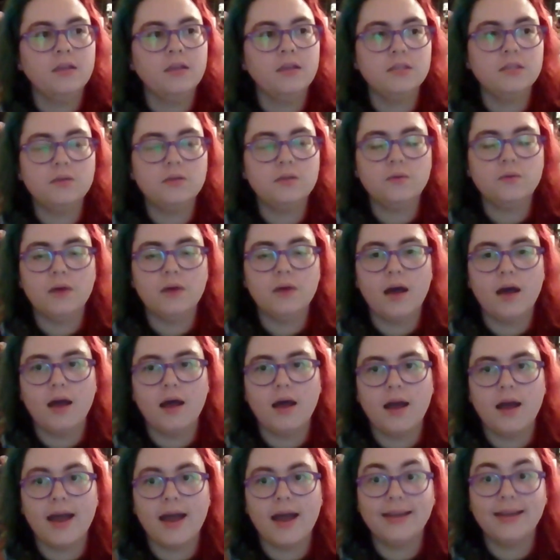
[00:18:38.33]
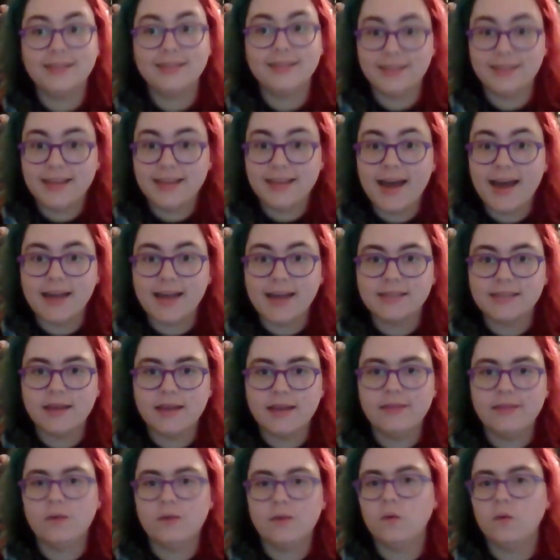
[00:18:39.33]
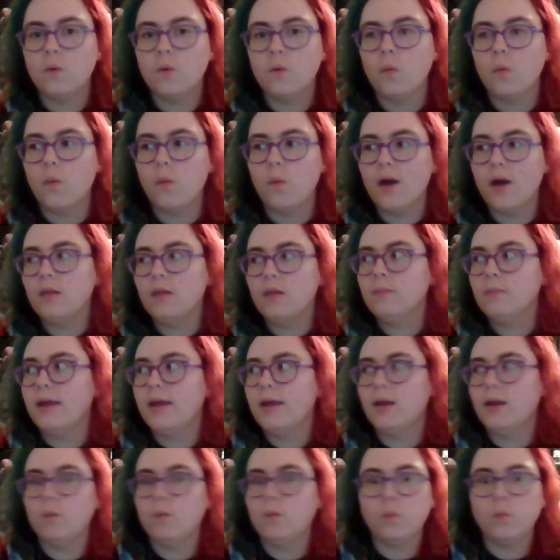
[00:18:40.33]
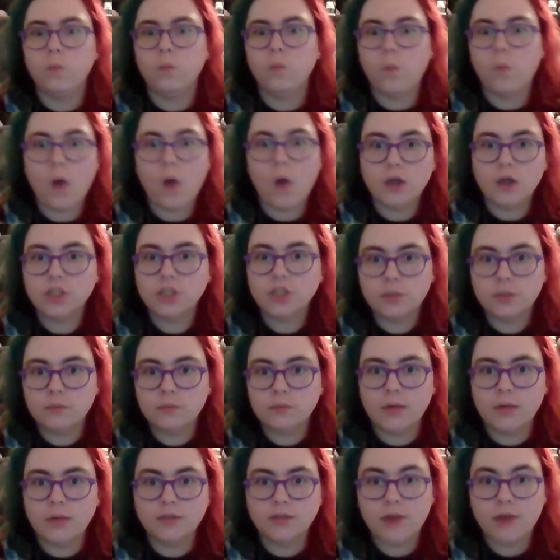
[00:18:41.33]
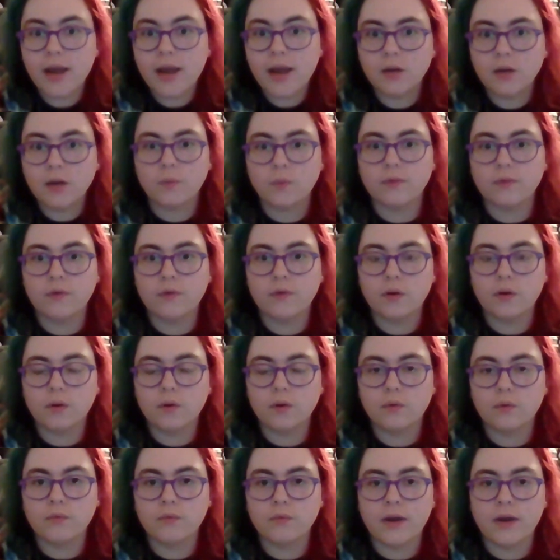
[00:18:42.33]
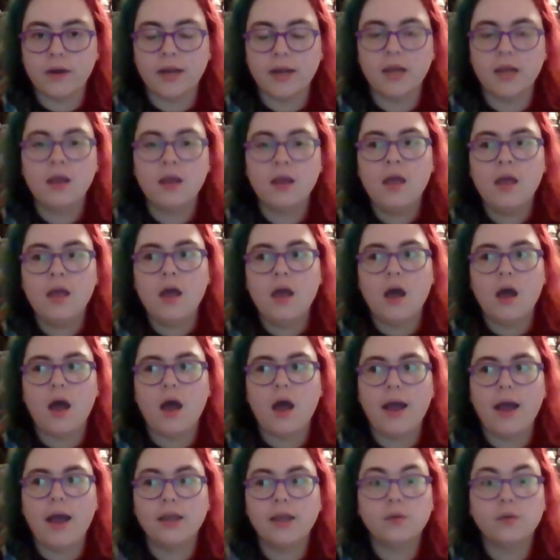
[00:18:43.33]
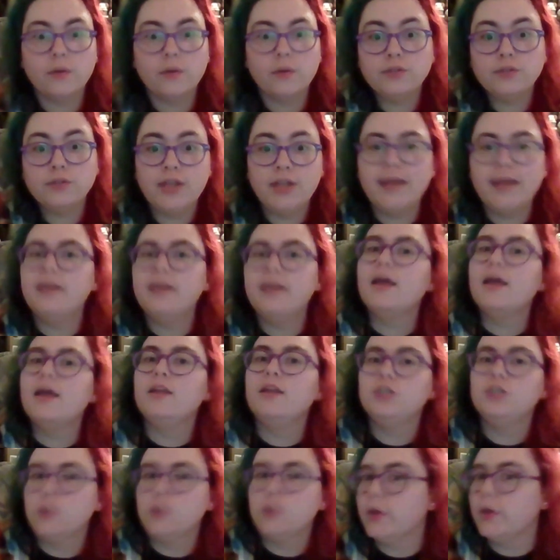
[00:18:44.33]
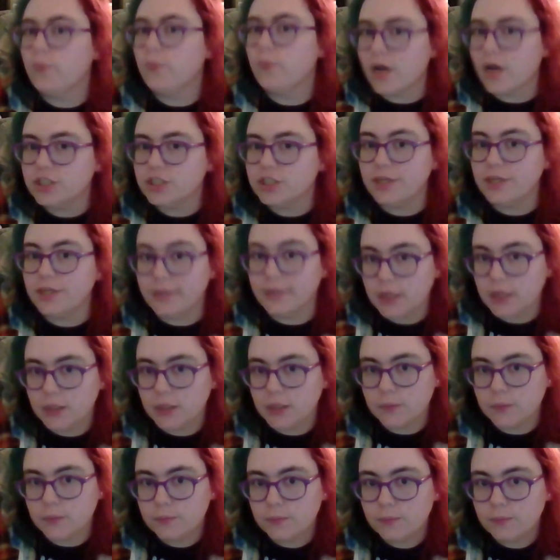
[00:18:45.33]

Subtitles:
So I did that, and then while my washer and dryer were running, I crocheted and enjoyed watching Clue.